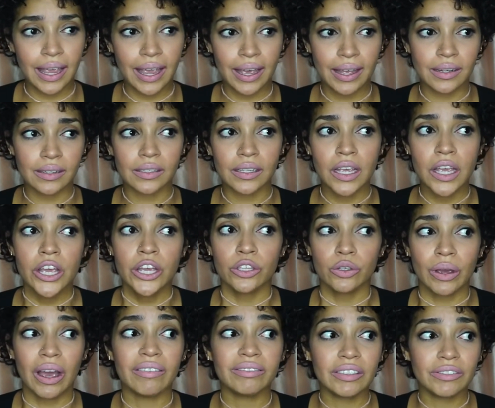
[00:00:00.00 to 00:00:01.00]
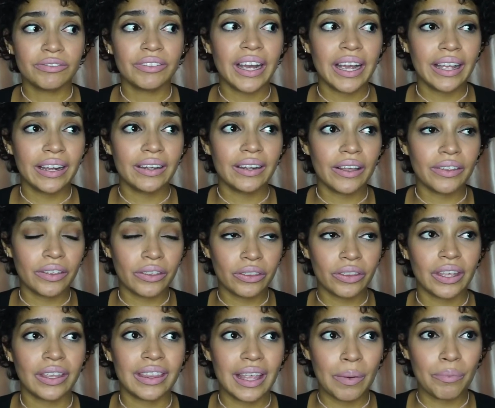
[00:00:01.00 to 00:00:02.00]
and you have to find the
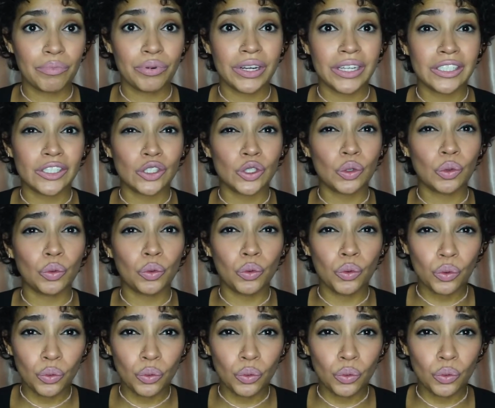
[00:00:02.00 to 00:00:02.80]
thing that brings you